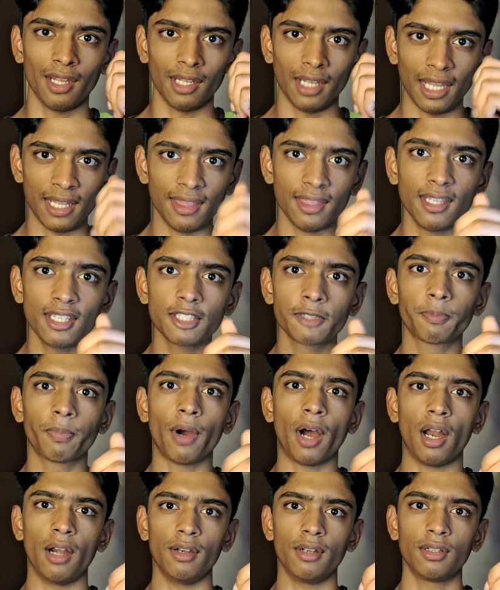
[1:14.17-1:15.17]
In this
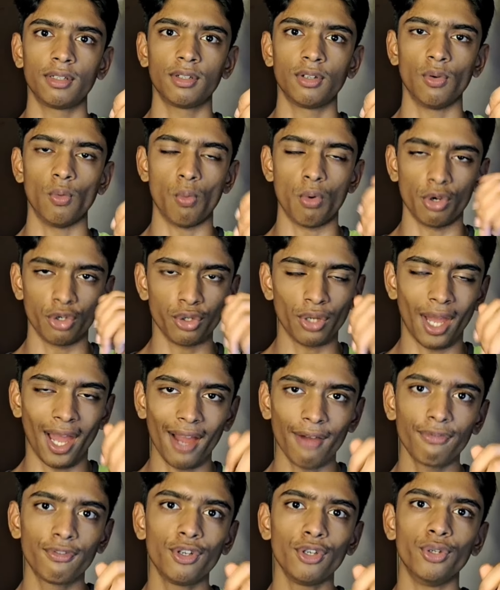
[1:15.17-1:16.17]
part, what you
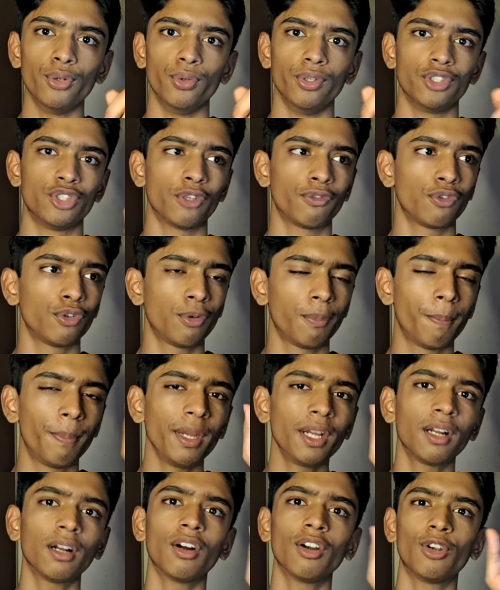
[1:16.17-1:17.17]
have to do is you have to
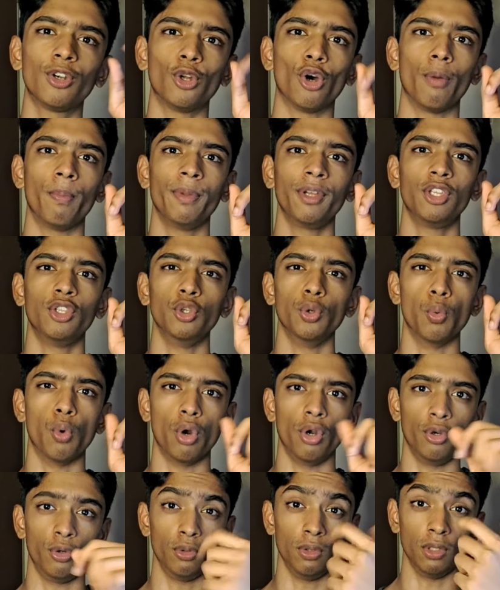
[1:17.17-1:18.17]
pick a topic you want to